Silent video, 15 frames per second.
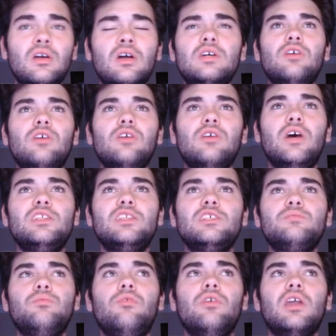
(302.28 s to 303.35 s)
So at this
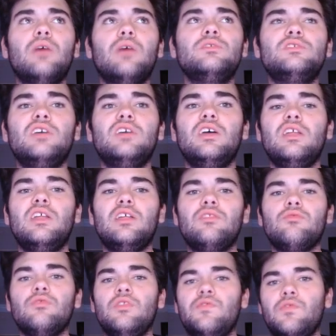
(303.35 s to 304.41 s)
point, I would say that through
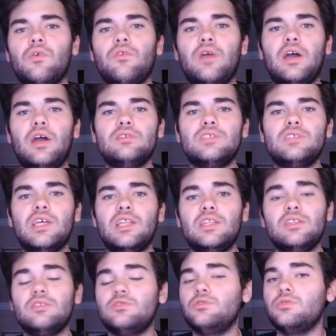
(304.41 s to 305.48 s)
the 4 rounds, I think
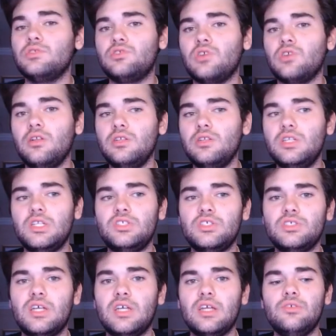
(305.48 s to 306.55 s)
they're doing solid. It's just
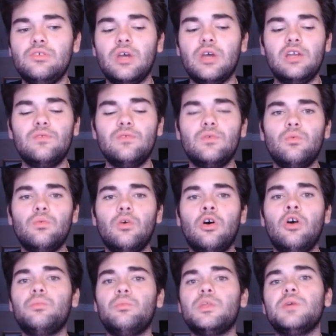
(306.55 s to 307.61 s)
that you kind of would
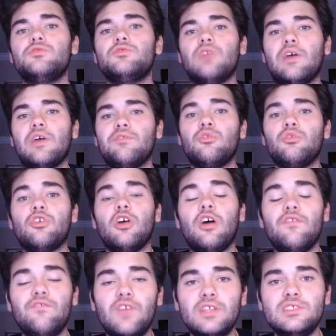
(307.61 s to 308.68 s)
hope they would draft more
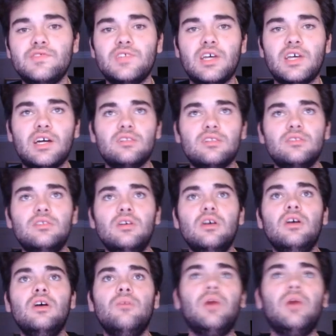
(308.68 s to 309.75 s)
offensive talent.
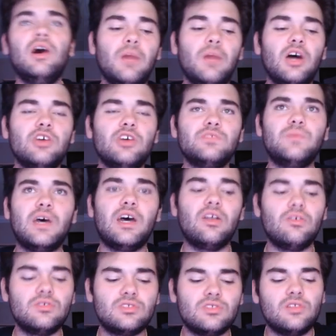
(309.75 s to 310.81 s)
But Miles Battle,
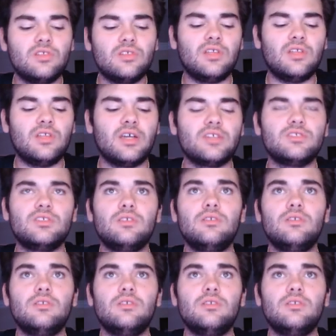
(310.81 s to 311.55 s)
solid selection.